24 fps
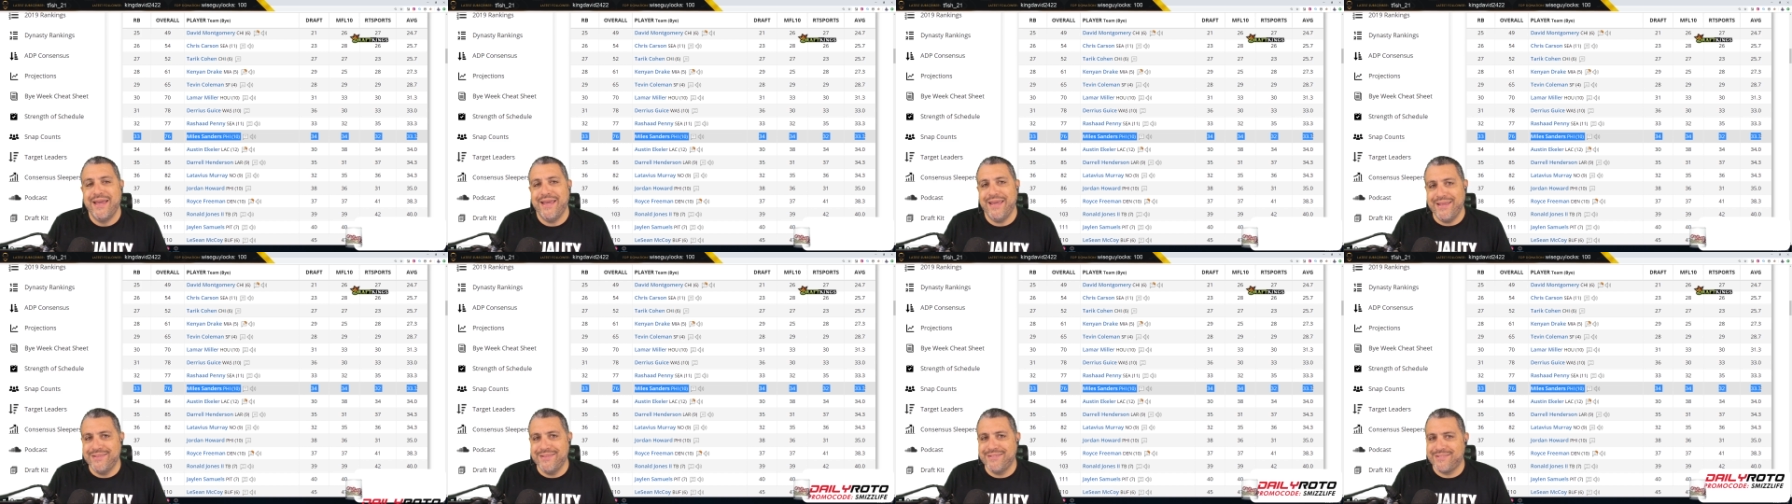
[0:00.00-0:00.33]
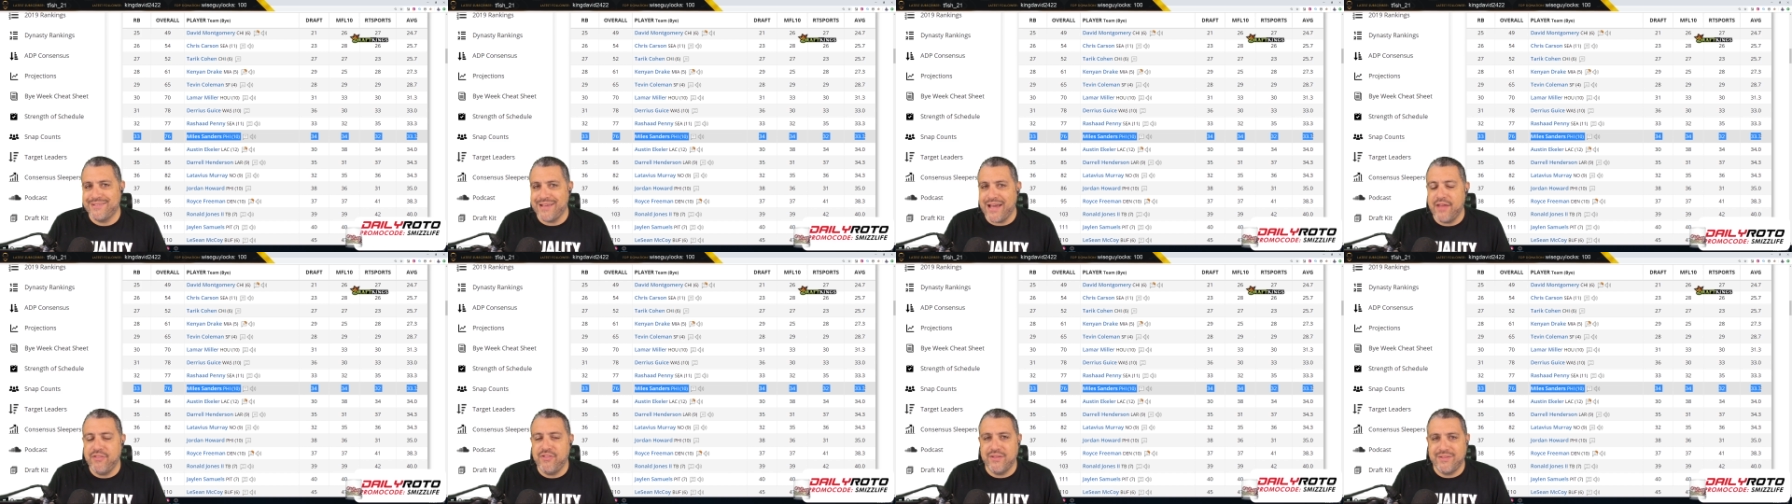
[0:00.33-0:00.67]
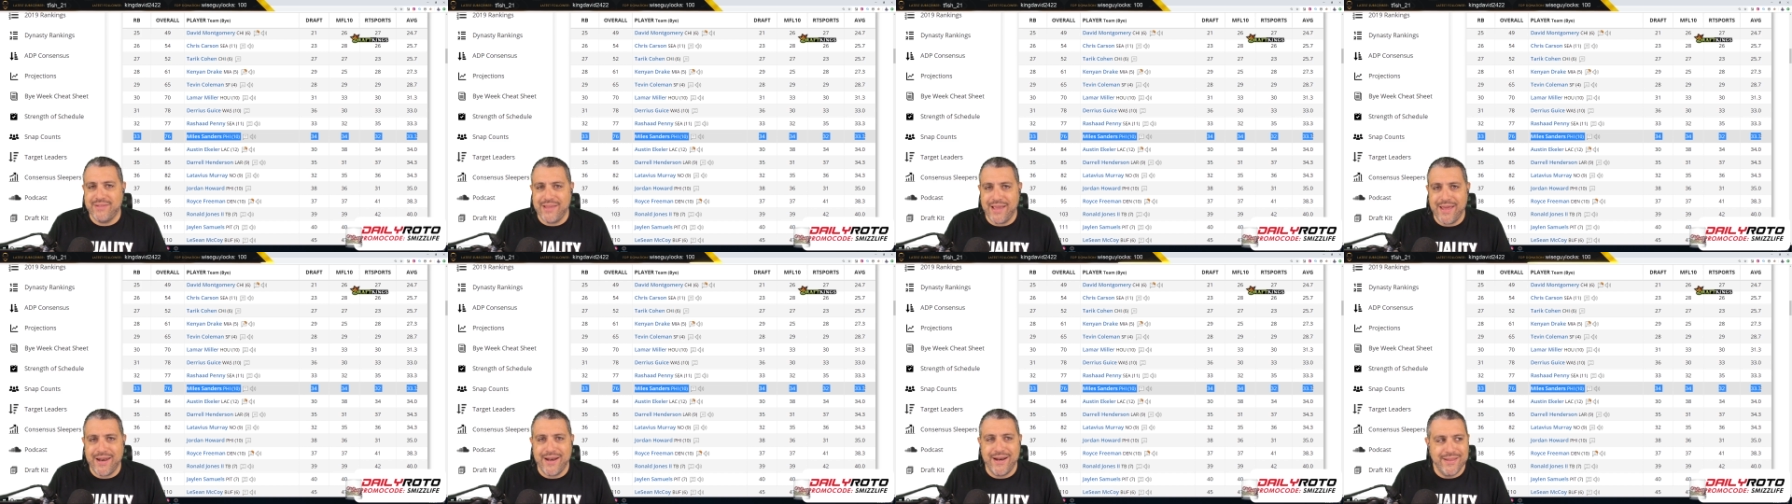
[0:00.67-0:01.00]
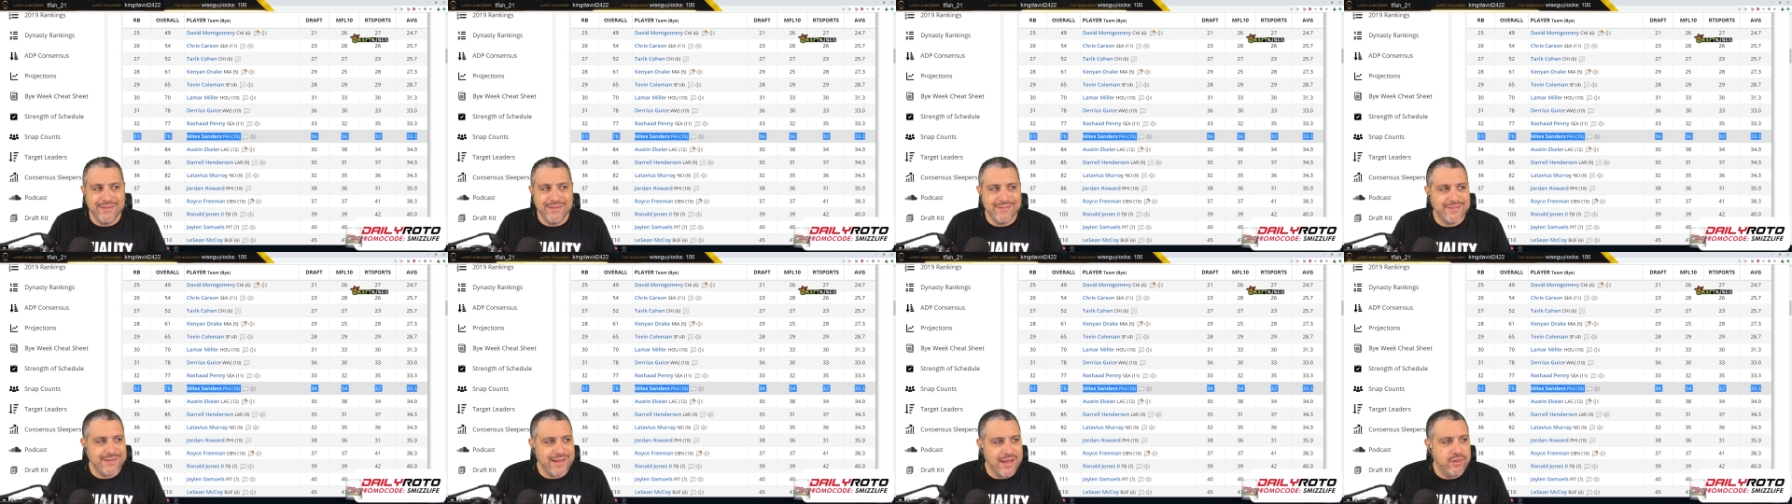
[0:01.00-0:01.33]
inside the 10 and
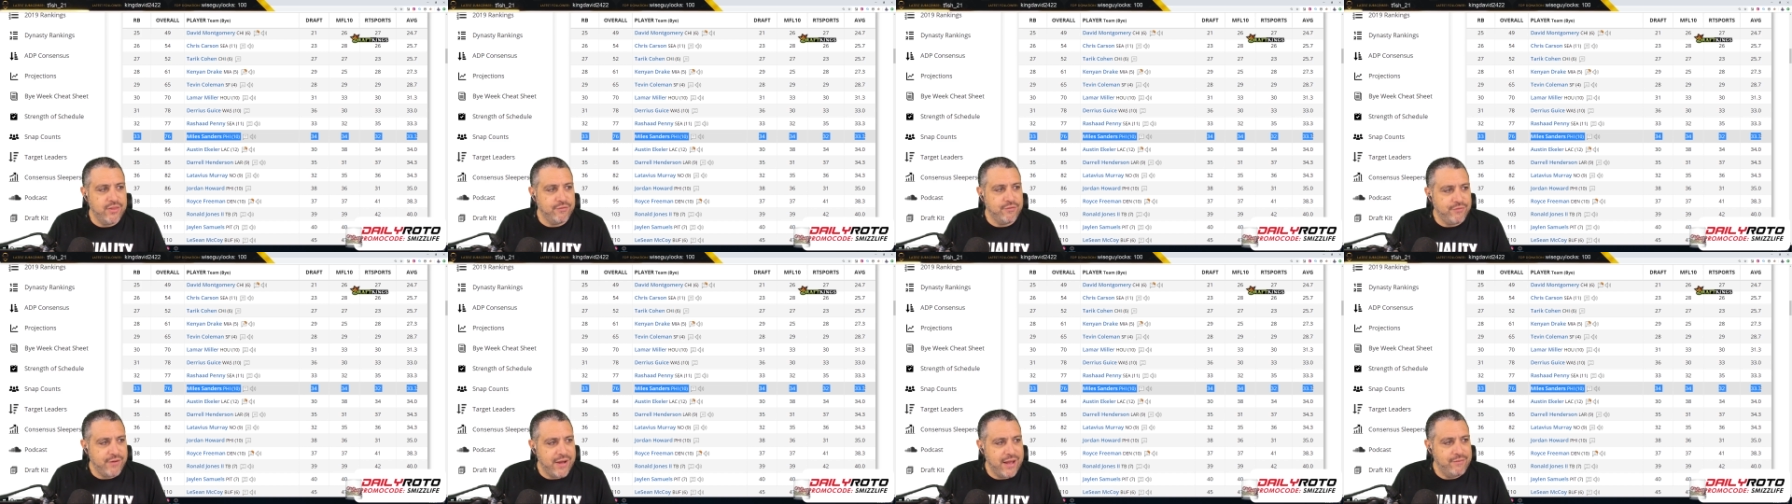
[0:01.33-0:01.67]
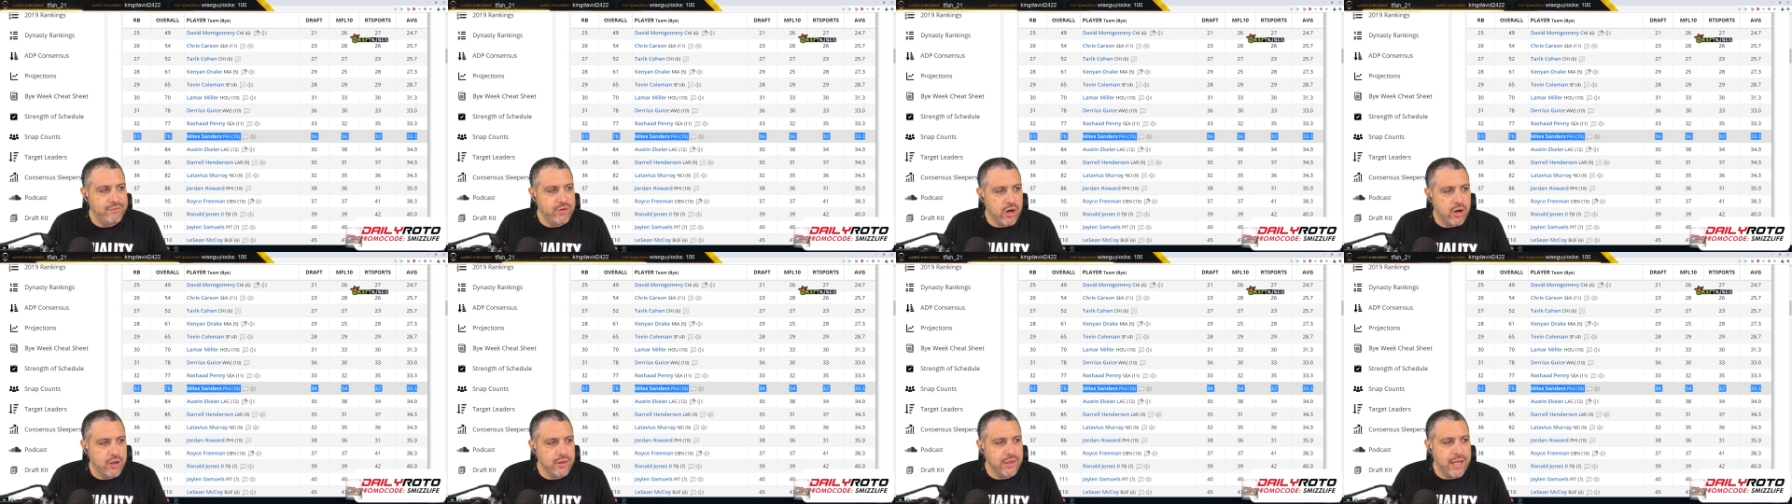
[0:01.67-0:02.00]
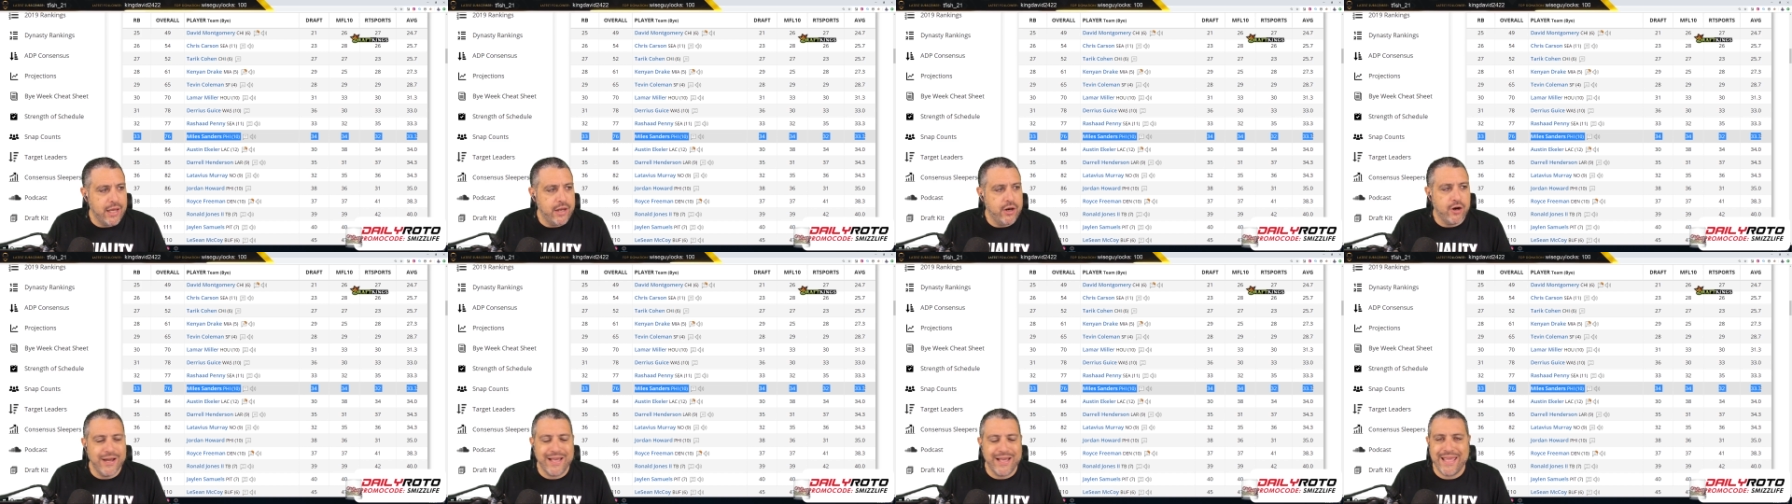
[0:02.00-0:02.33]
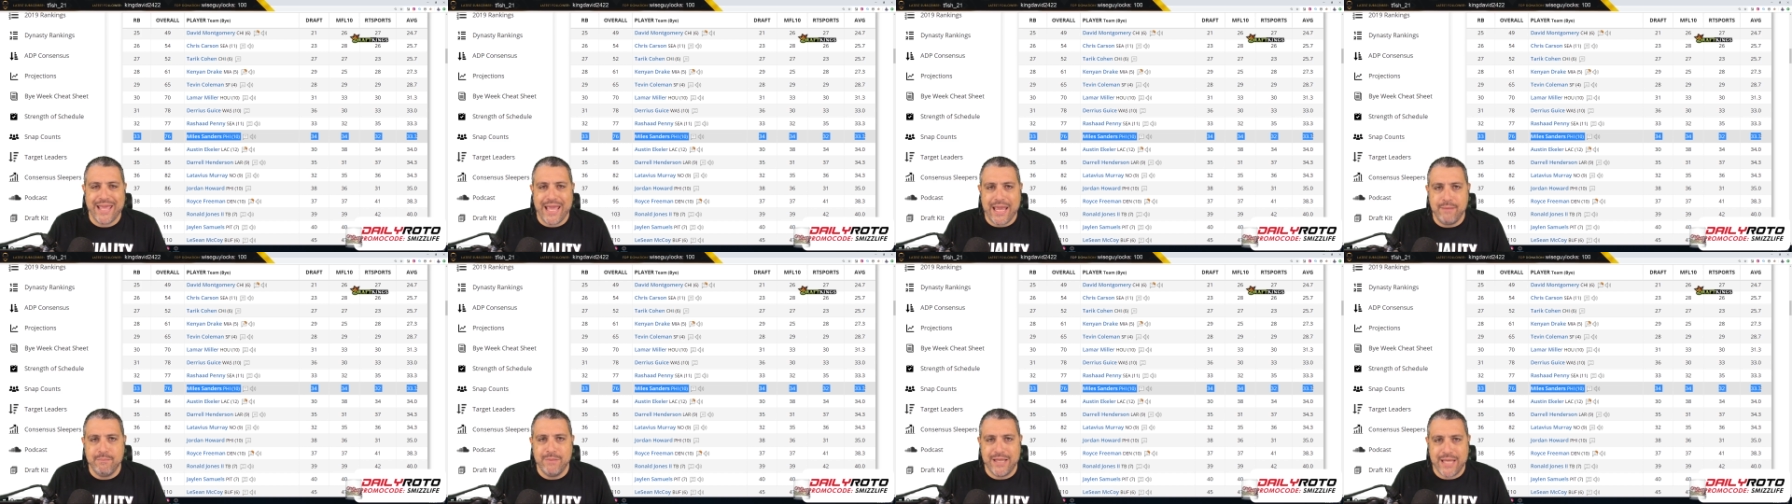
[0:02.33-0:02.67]
inside the five yard line on a
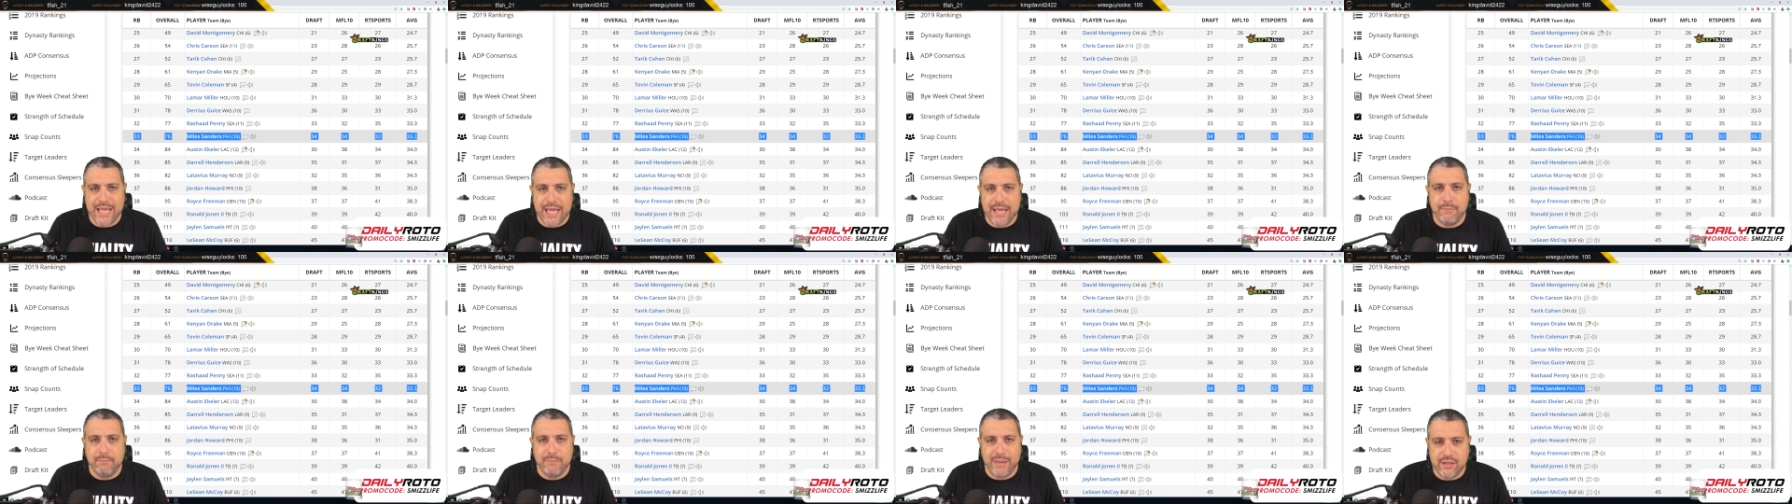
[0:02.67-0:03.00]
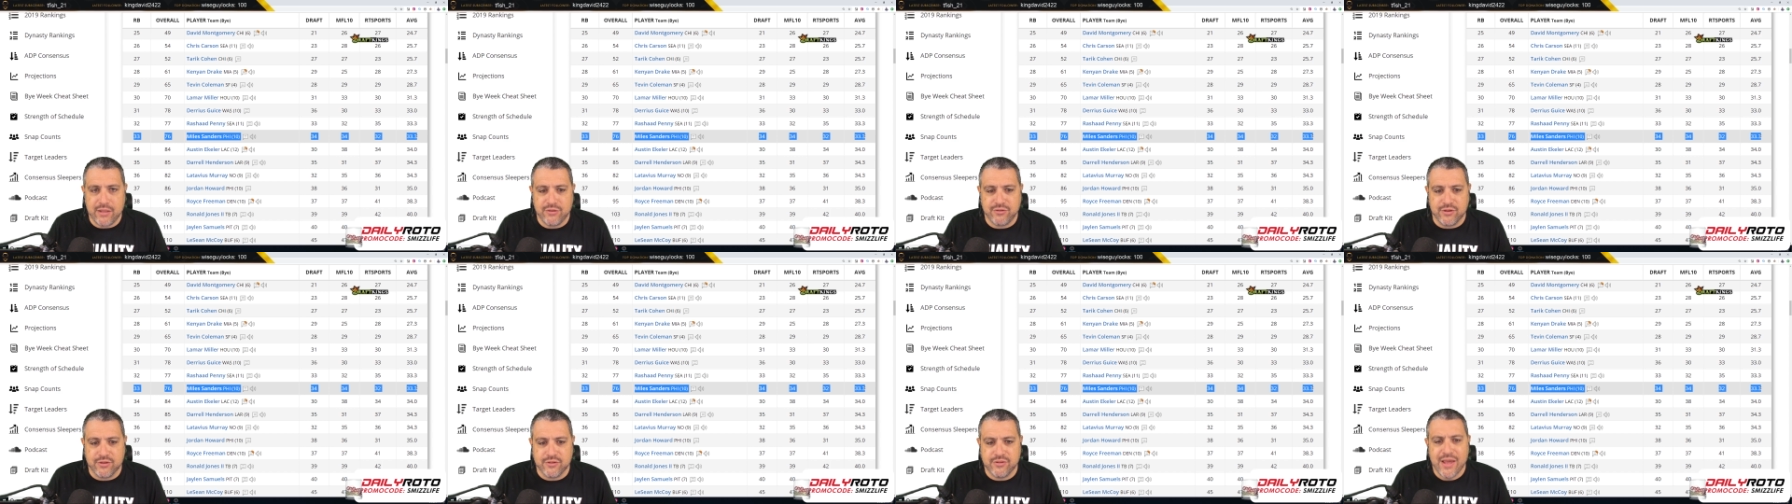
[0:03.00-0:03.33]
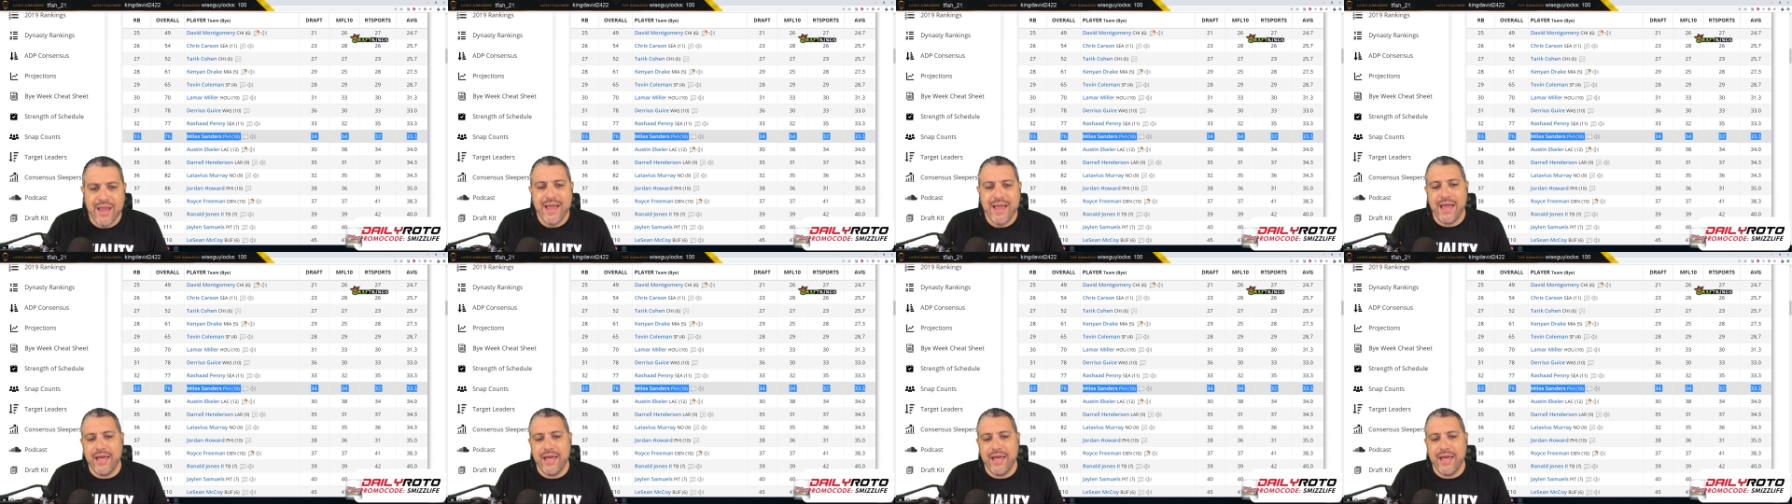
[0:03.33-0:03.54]
game to game basis.